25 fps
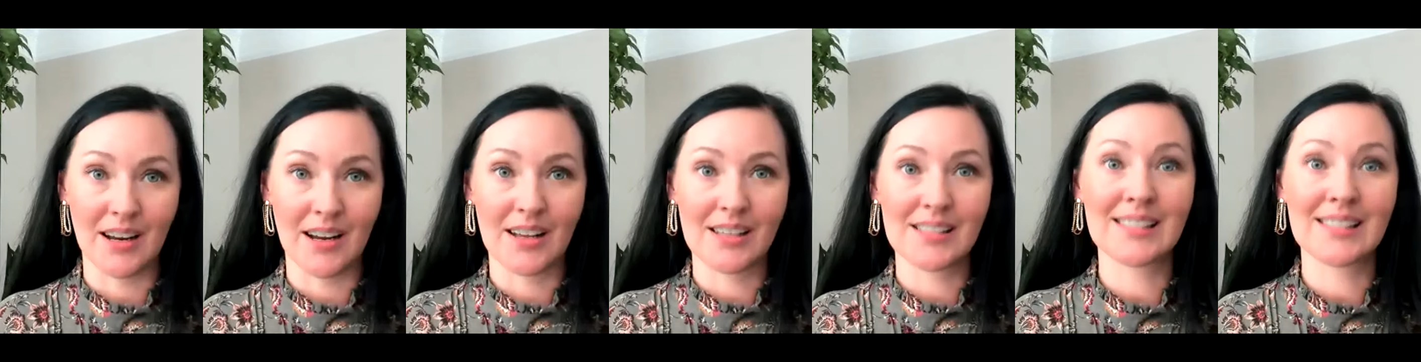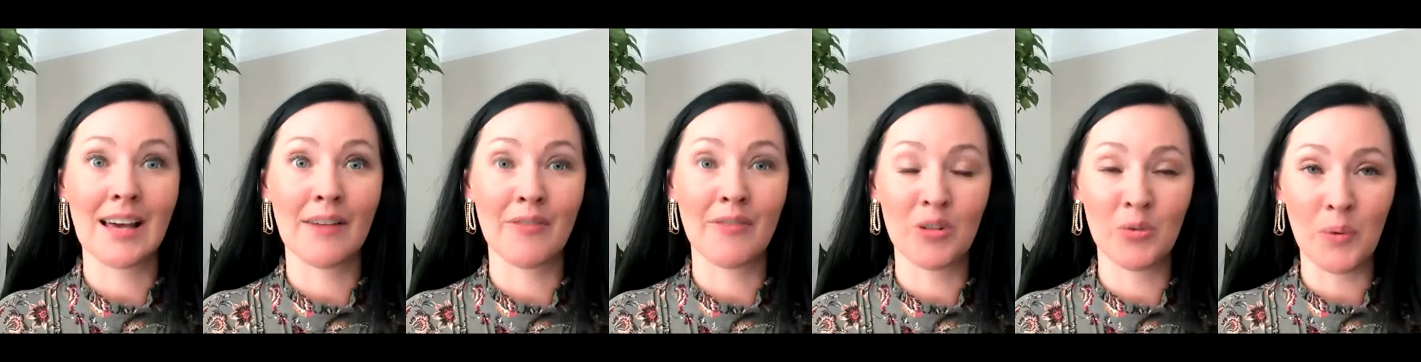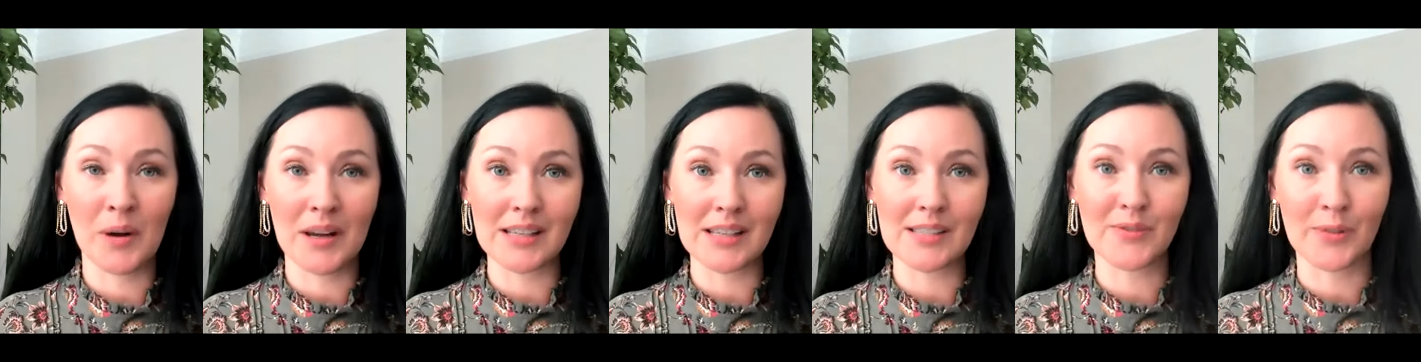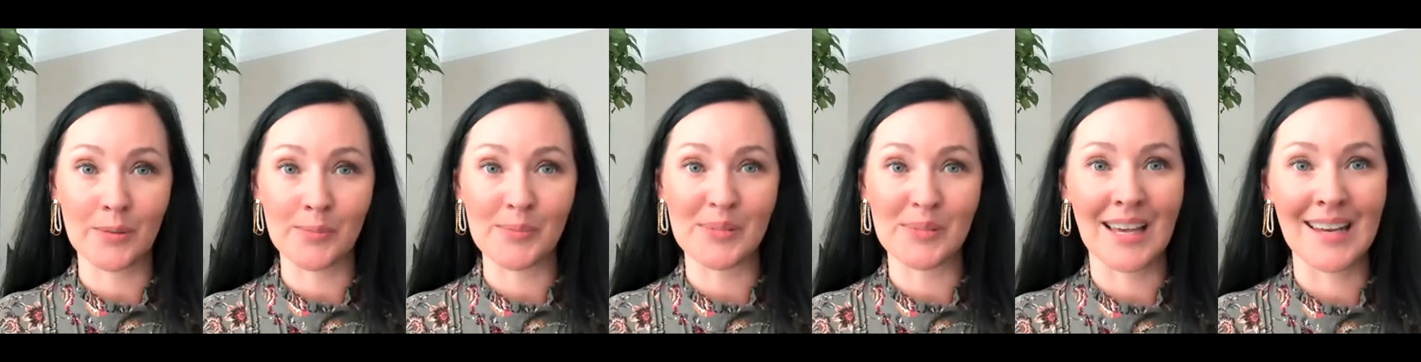seven ways
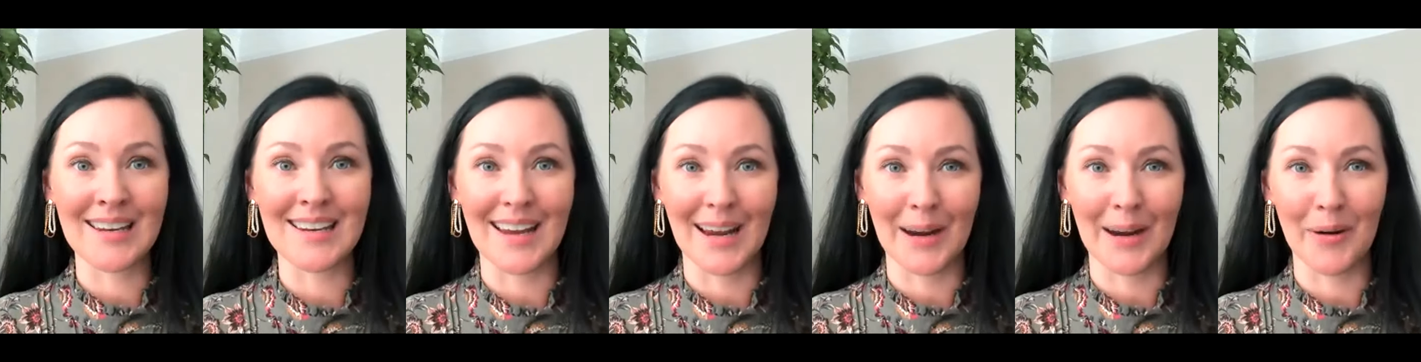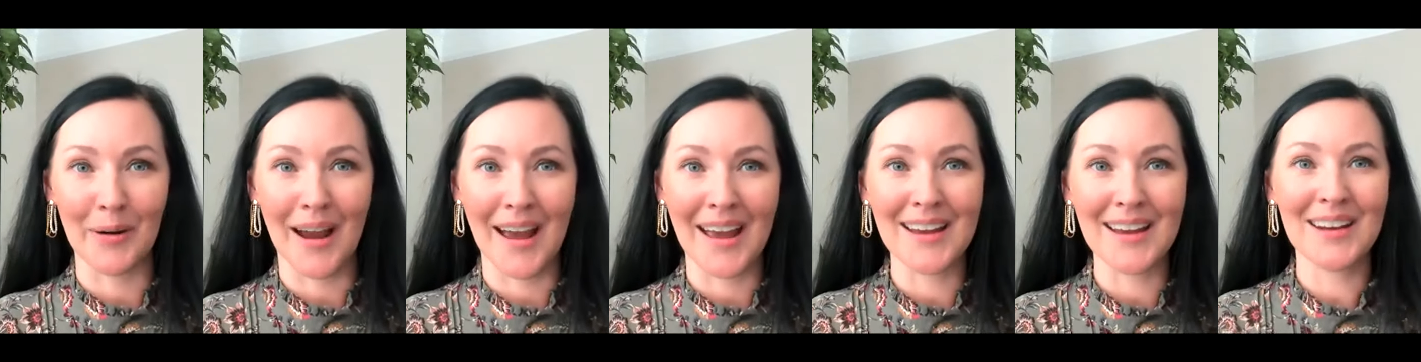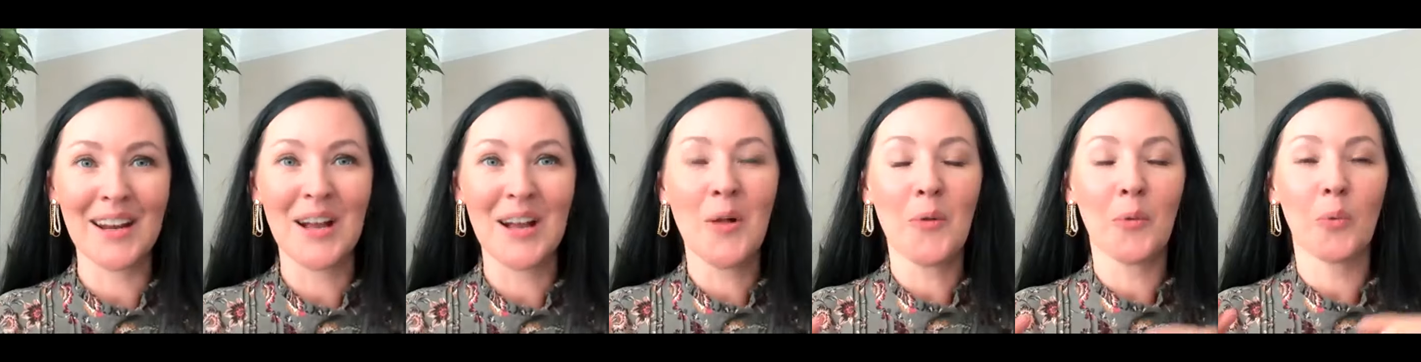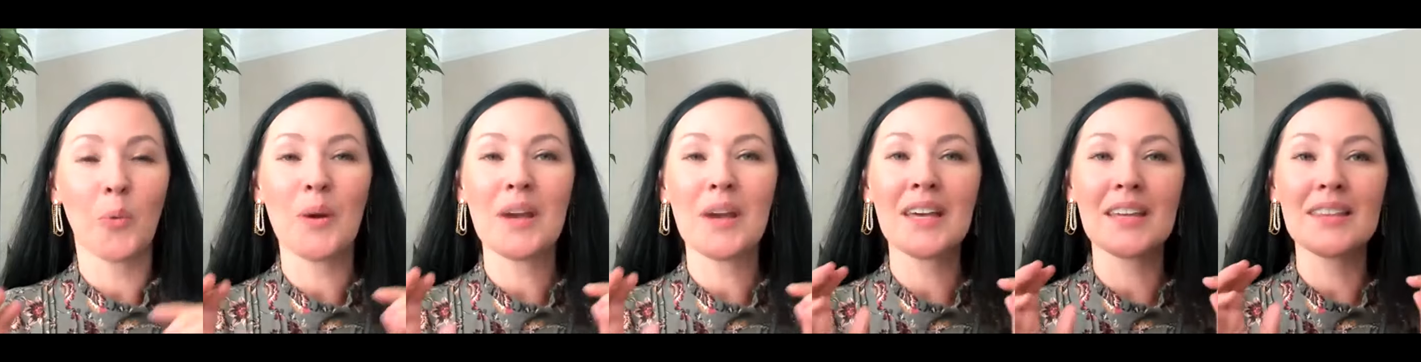from sunday right
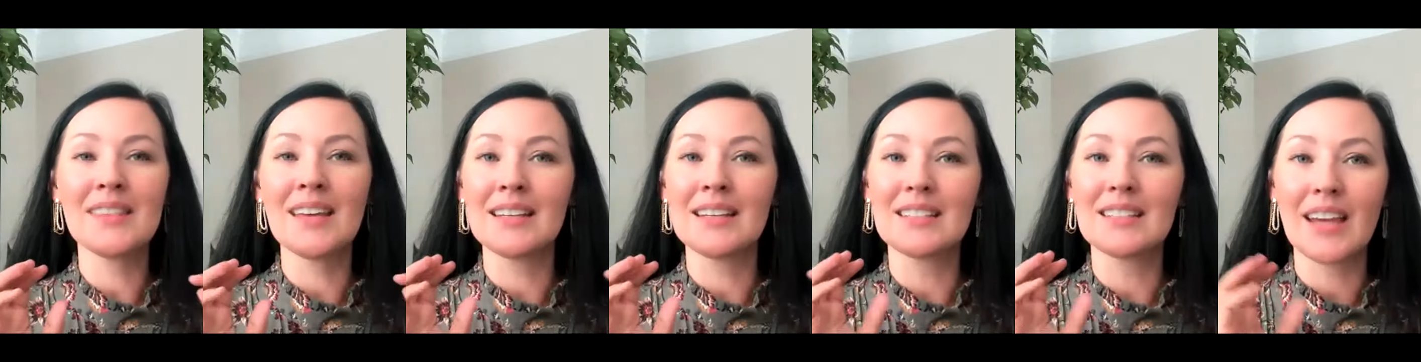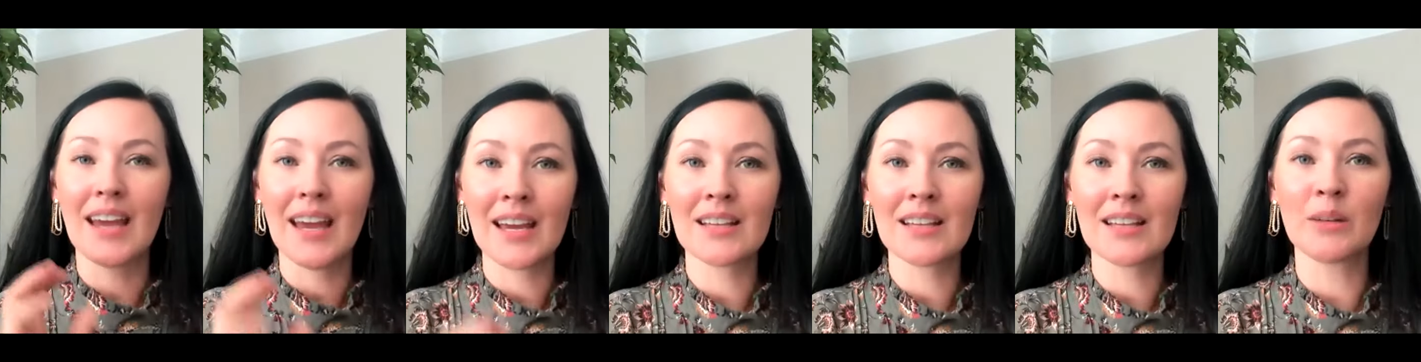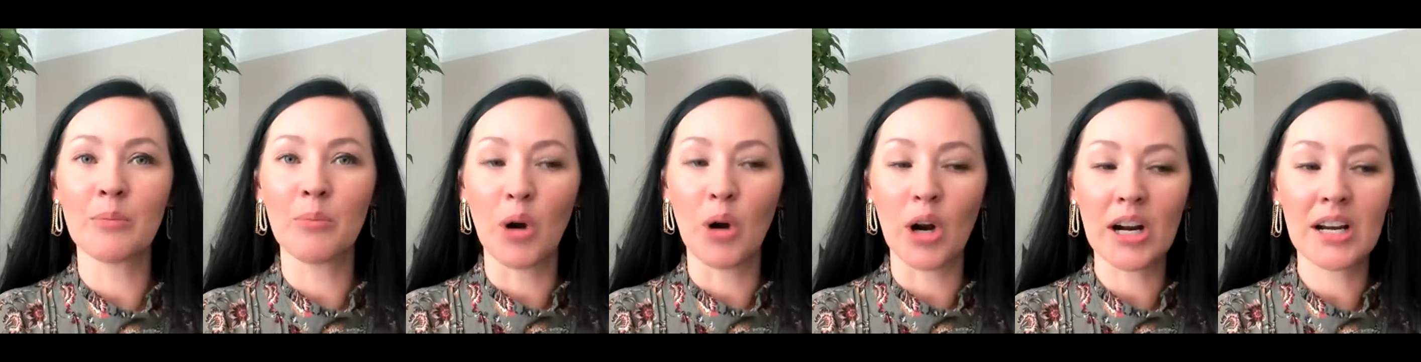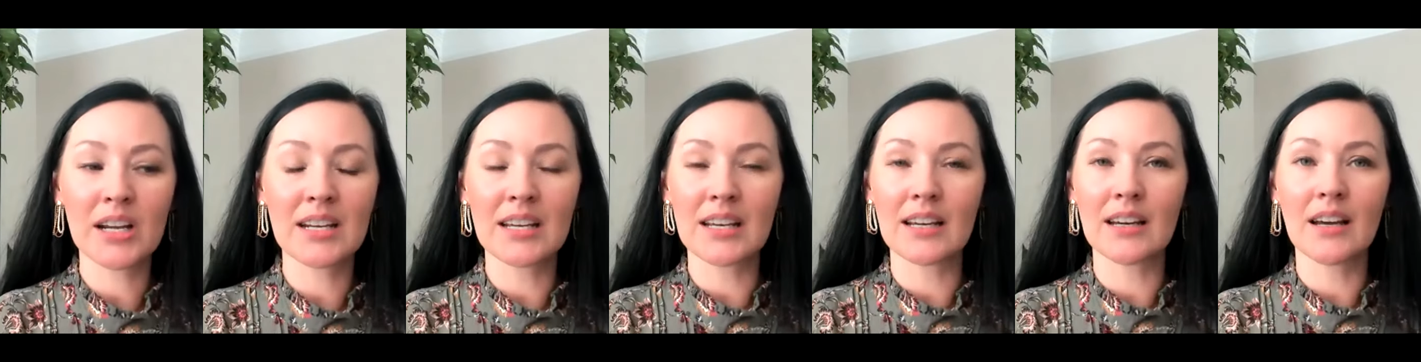we could then take the
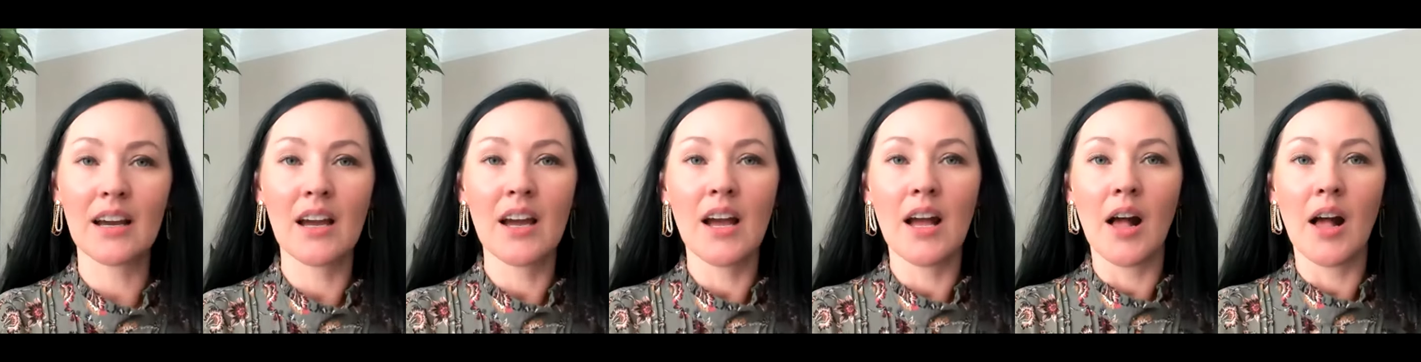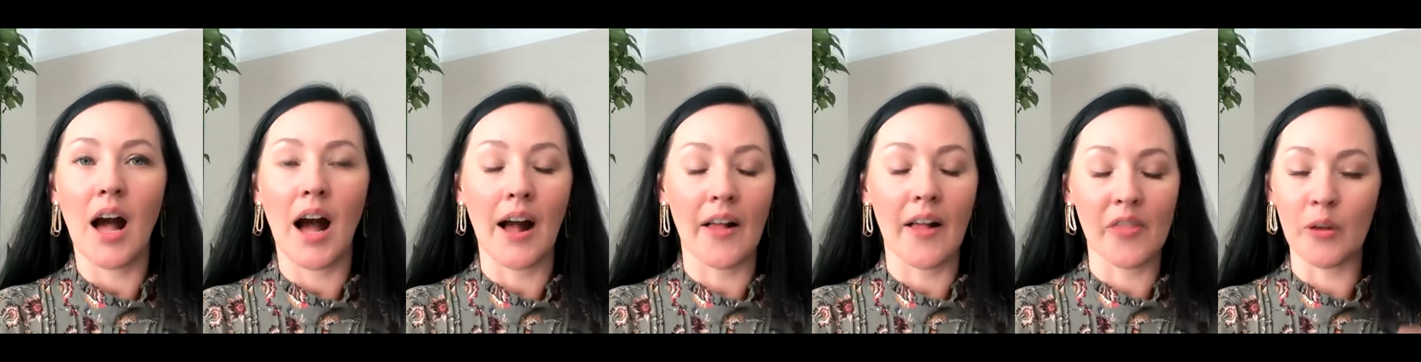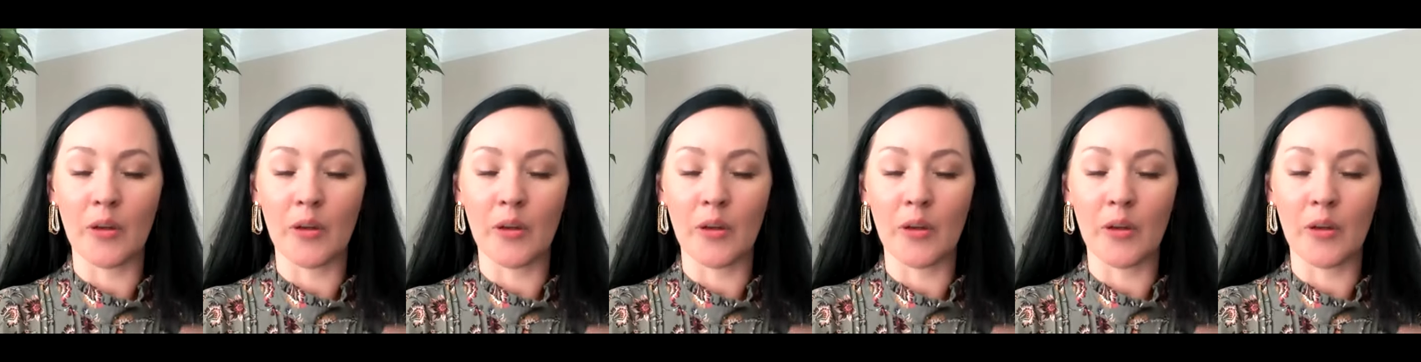marketing uh,